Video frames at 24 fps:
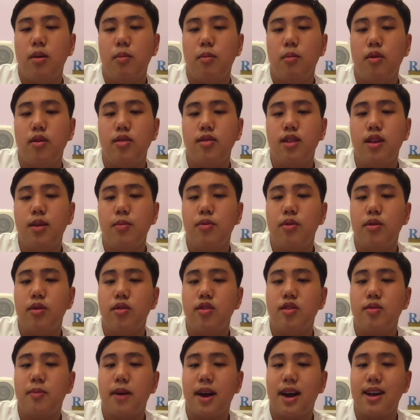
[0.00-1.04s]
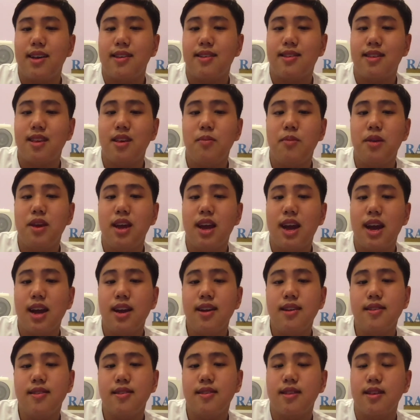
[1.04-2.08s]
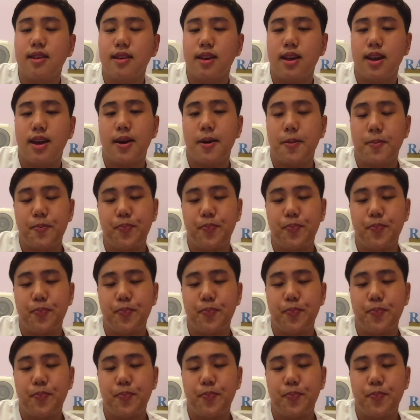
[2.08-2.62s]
mostly produced by CBS, yeah.